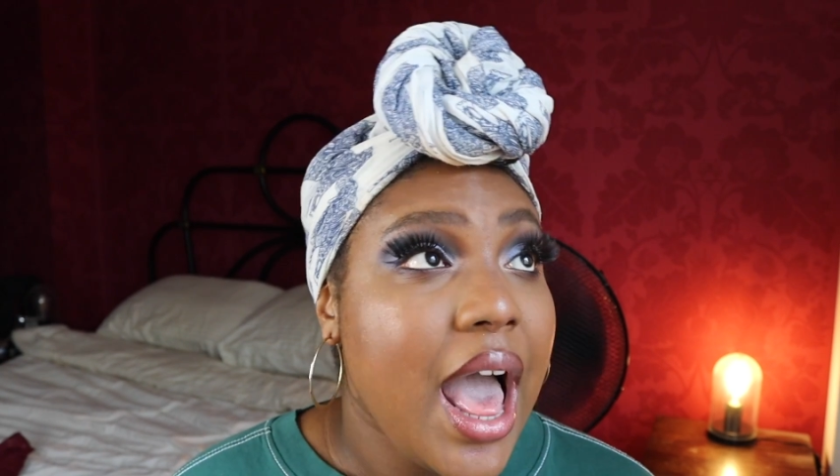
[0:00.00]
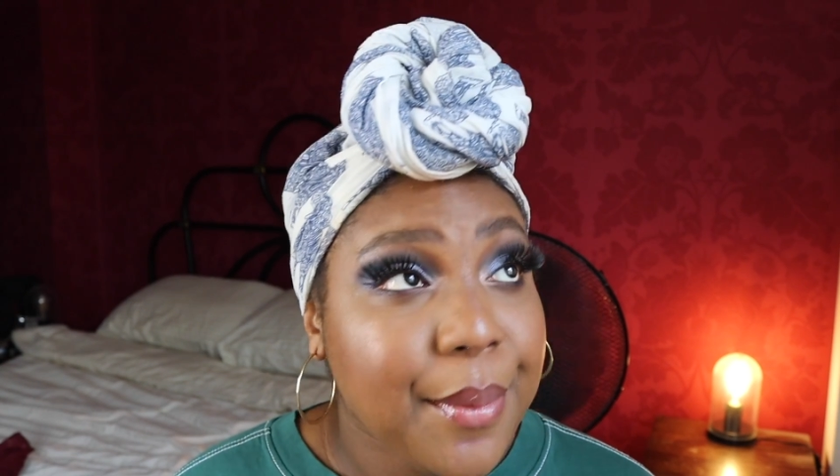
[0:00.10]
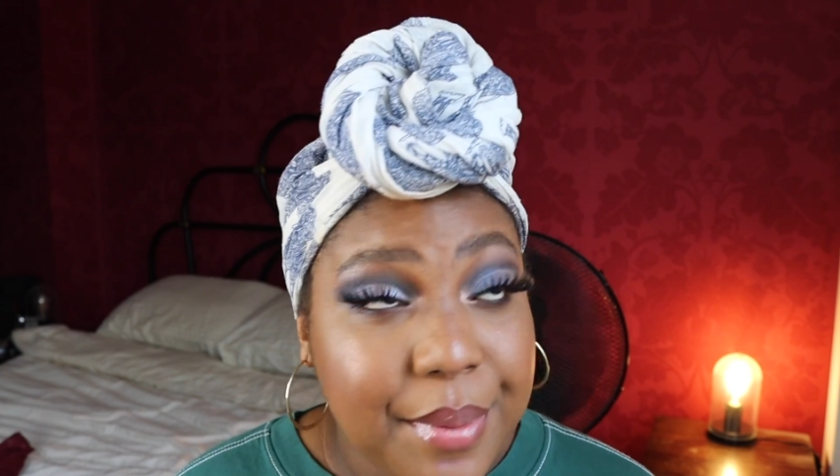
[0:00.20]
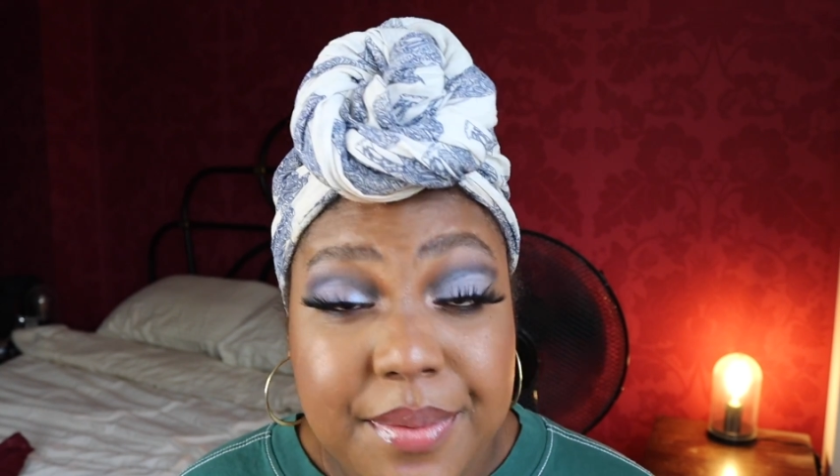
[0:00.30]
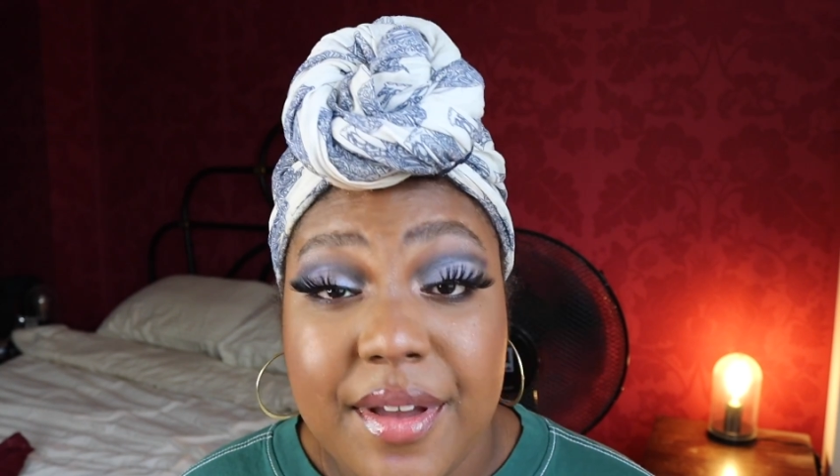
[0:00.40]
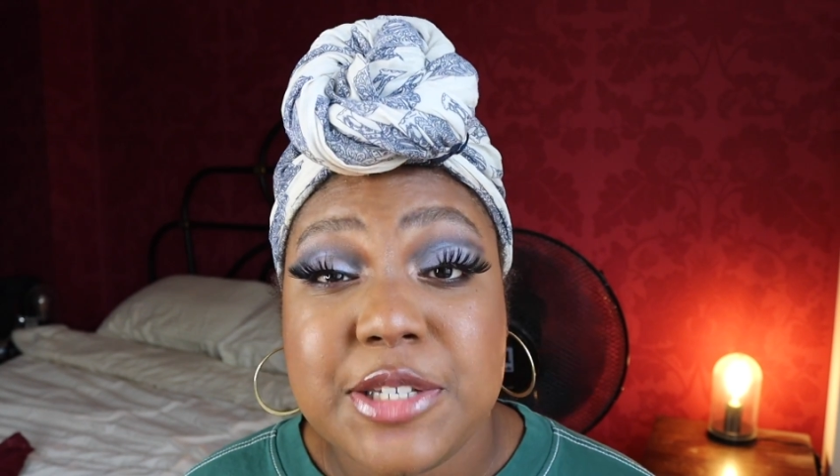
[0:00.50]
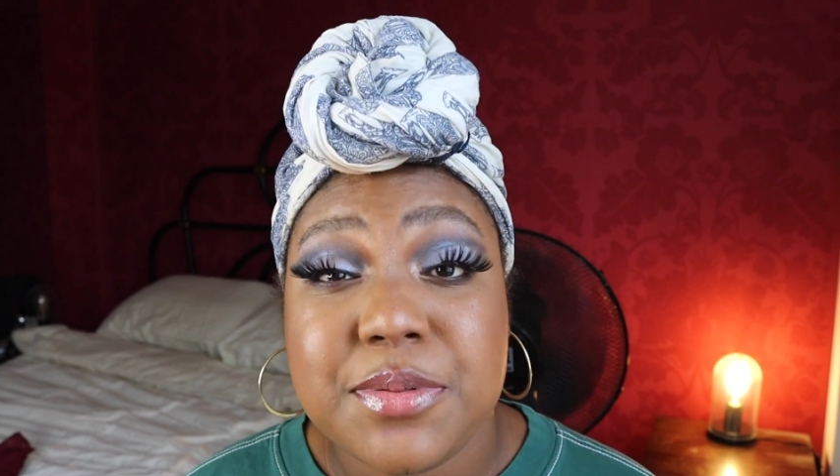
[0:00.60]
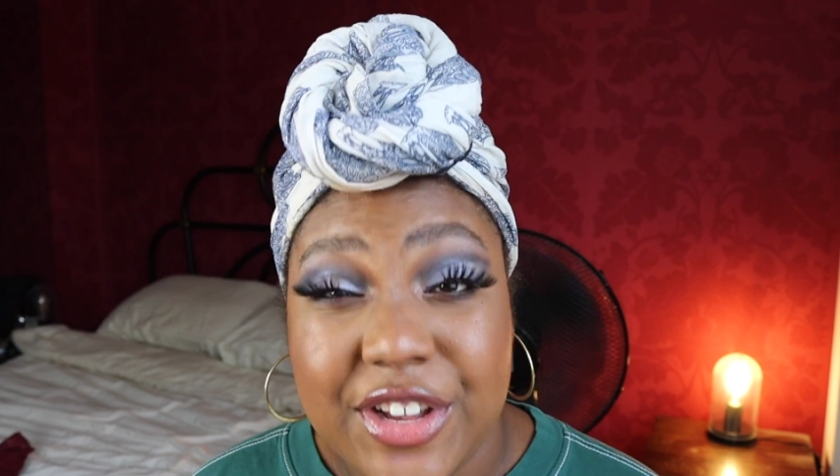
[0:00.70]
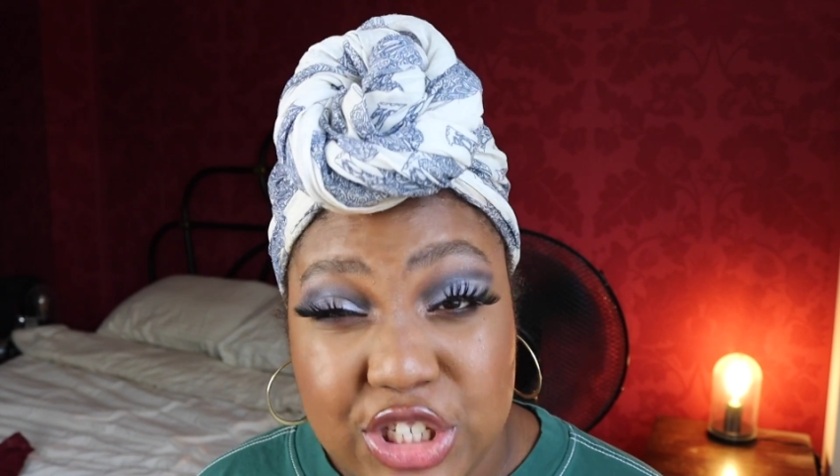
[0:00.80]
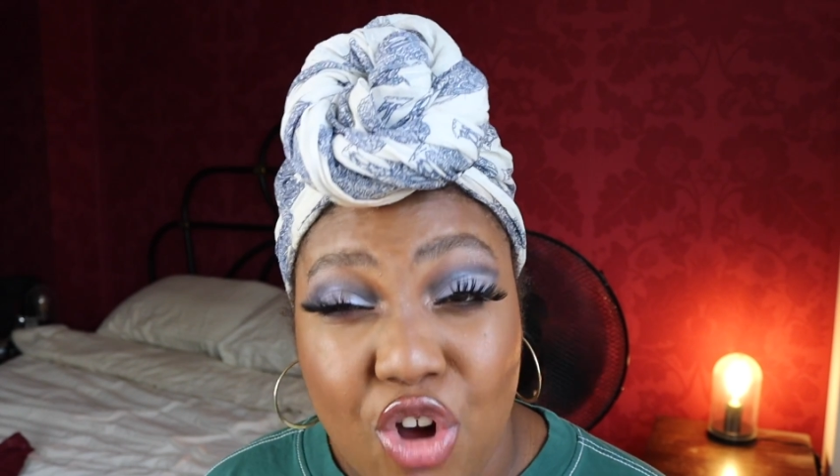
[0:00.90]
I'm going to be very
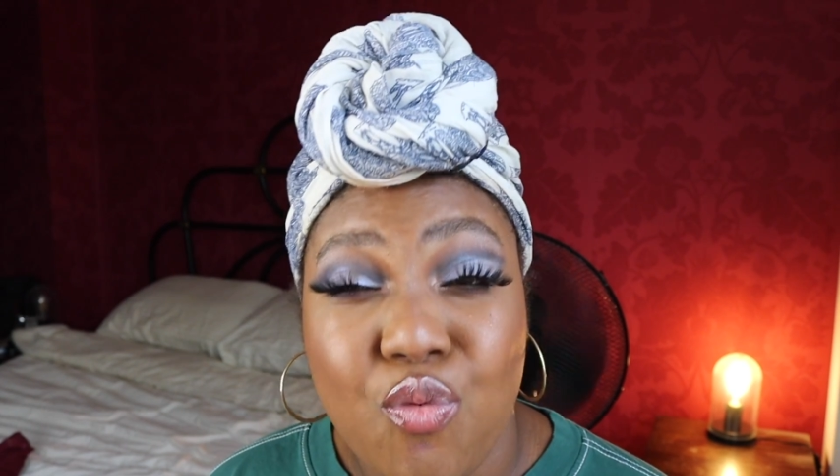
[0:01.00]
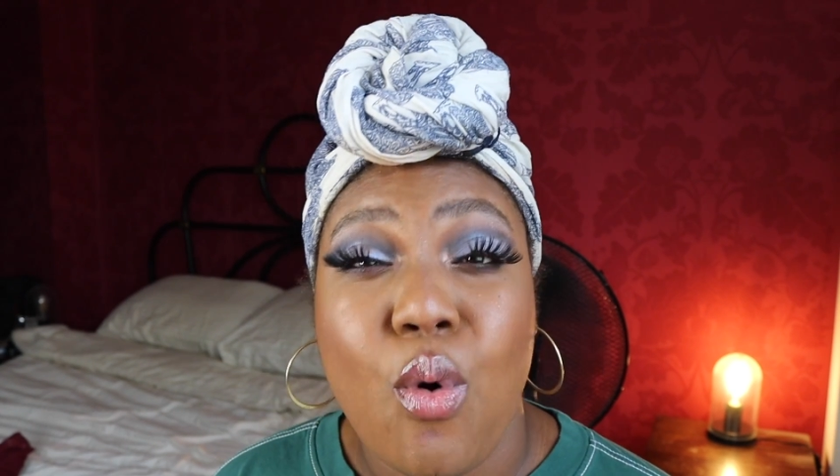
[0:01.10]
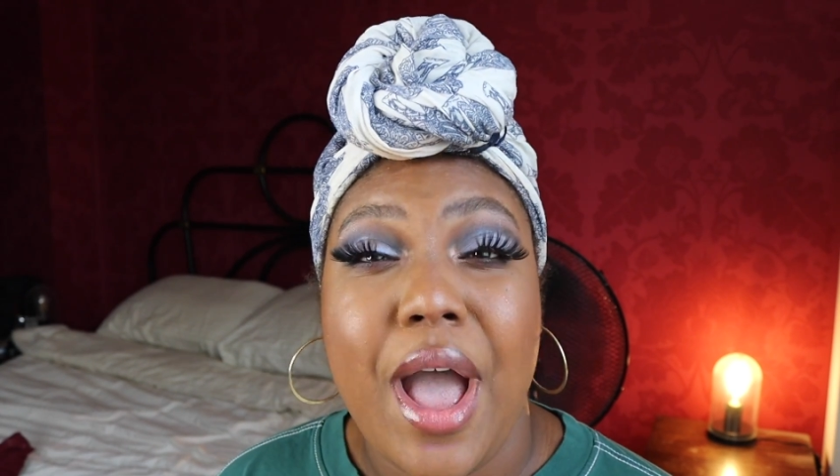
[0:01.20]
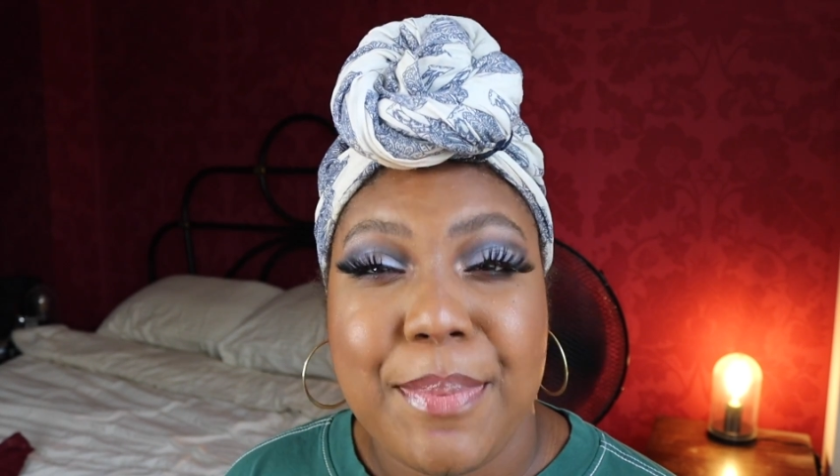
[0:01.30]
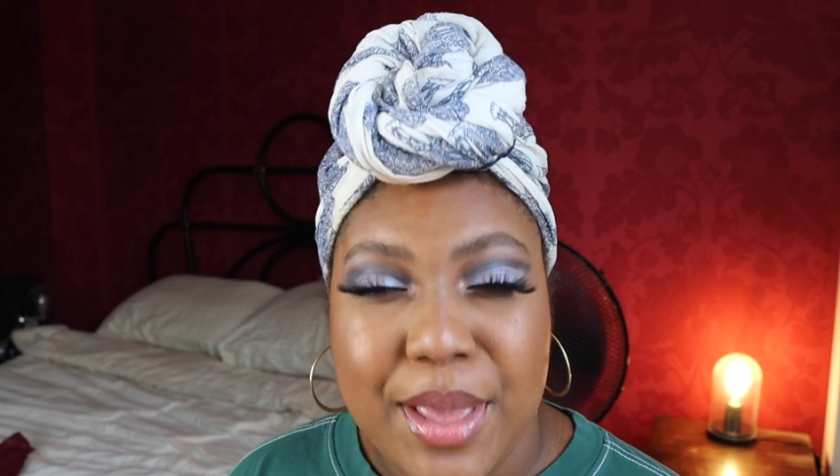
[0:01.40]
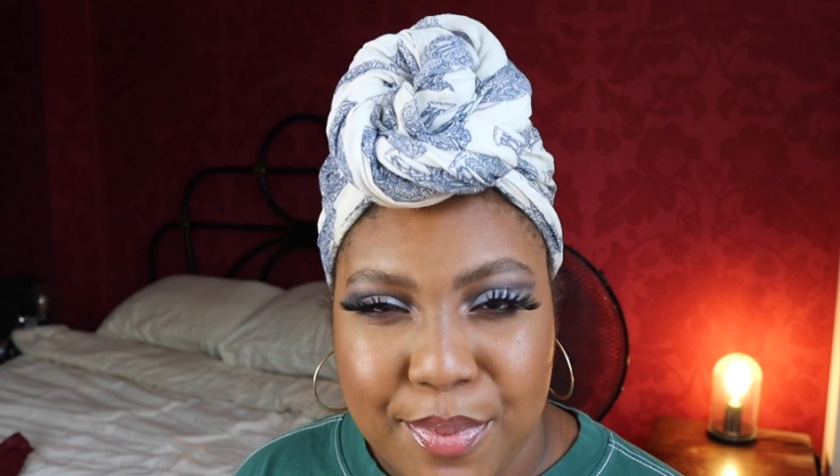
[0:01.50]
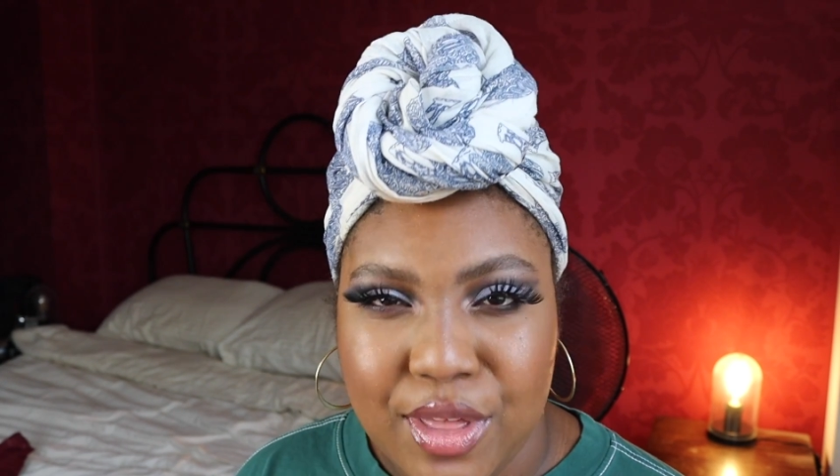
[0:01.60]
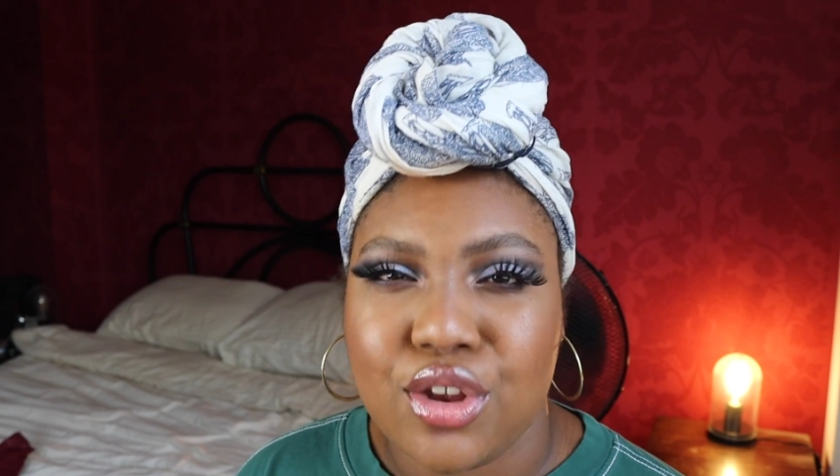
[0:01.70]
specific, because a lot of white people